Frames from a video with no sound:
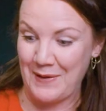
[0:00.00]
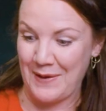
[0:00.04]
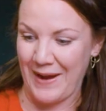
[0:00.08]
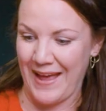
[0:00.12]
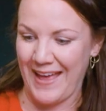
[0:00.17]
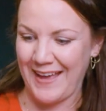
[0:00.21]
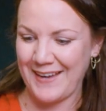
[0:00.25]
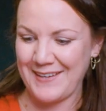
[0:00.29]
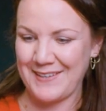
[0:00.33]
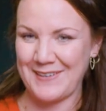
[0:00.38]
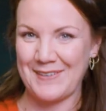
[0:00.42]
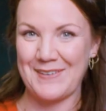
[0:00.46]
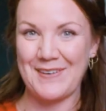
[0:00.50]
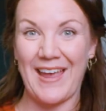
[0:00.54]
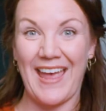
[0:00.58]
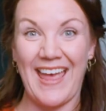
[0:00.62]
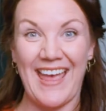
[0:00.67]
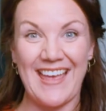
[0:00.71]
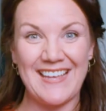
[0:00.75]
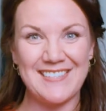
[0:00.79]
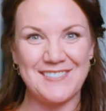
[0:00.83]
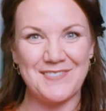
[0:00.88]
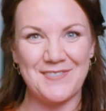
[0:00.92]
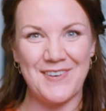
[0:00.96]
Your eggnog
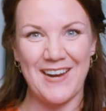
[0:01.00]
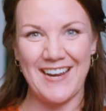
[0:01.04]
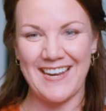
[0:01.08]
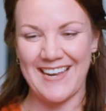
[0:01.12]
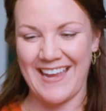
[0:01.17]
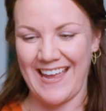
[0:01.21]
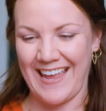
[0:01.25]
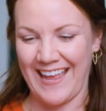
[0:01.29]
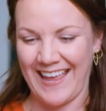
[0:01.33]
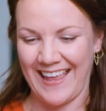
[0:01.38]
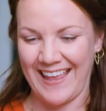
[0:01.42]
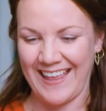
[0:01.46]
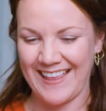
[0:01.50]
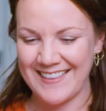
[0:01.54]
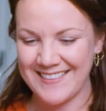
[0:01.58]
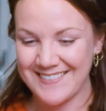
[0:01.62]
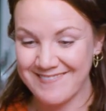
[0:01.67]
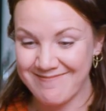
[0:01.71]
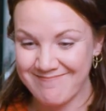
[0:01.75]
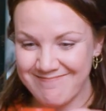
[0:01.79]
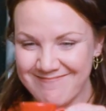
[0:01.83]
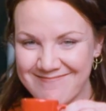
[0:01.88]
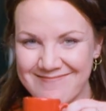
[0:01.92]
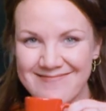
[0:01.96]
is ready.
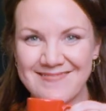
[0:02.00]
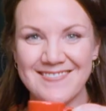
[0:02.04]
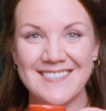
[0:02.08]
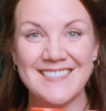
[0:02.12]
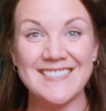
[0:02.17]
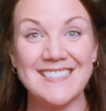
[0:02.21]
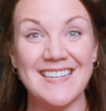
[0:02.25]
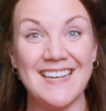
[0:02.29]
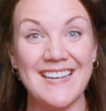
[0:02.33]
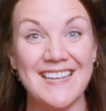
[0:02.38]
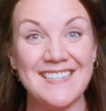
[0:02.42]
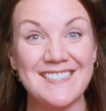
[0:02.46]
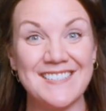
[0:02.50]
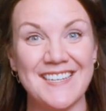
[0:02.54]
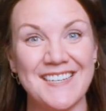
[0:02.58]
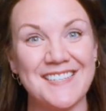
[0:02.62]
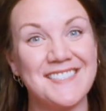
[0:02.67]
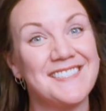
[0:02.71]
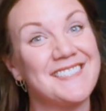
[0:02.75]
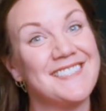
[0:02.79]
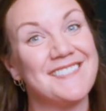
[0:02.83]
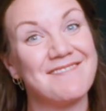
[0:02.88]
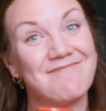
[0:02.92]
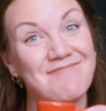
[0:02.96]

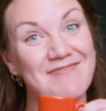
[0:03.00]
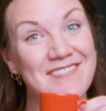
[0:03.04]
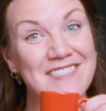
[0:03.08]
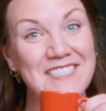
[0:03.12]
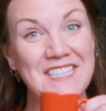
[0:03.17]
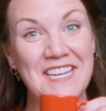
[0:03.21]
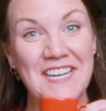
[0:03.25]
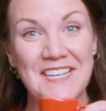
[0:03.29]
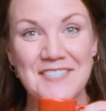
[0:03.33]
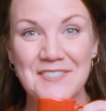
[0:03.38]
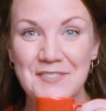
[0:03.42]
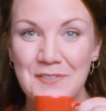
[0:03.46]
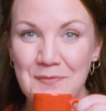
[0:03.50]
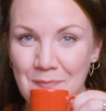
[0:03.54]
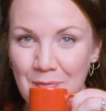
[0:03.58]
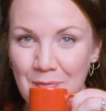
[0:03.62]
Delicious. Cheers.